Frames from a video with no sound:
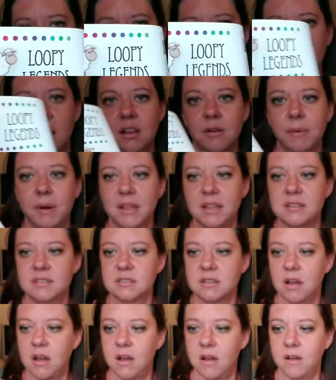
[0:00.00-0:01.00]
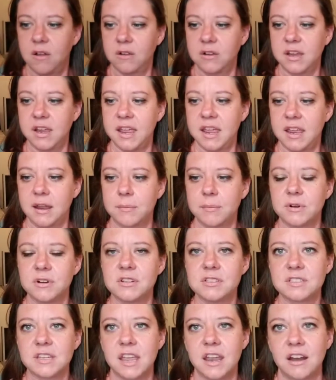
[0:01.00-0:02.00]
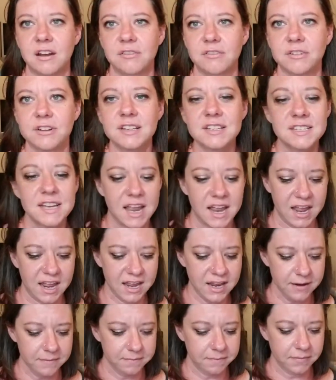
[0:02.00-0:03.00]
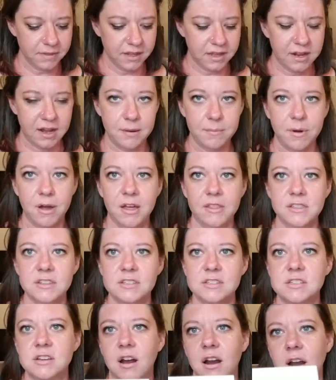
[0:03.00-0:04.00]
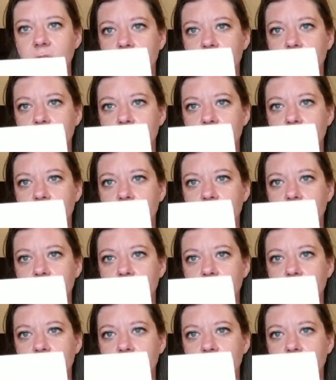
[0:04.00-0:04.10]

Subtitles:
this colorway is called Amber's Carefree Day, and I bought this